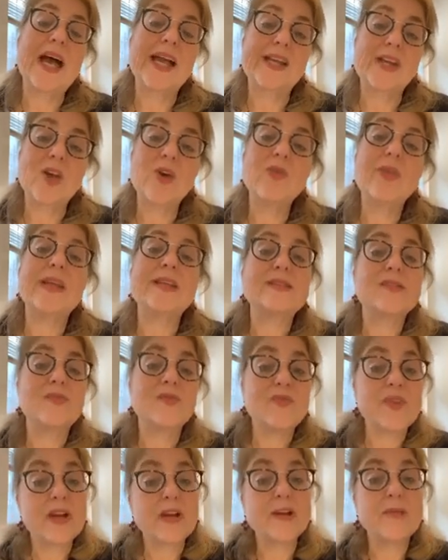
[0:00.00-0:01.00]
I know that's a
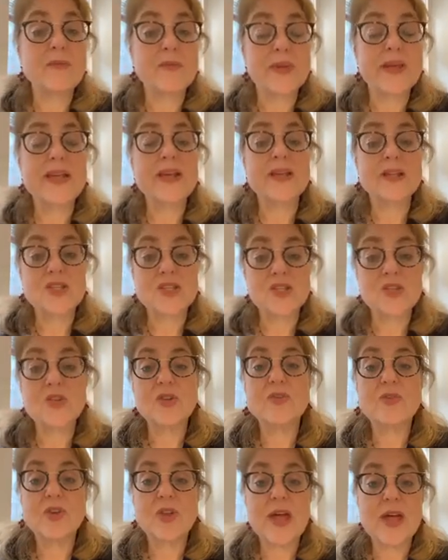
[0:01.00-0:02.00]
very big
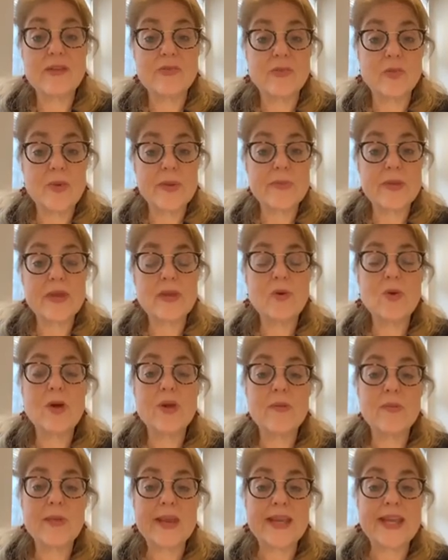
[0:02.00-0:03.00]
concern for a lot of women
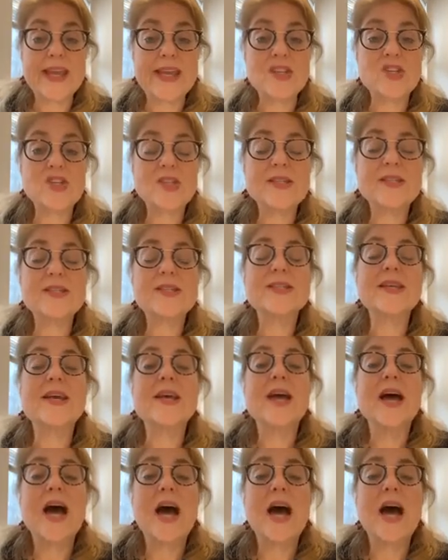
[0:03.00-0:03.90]
on medications.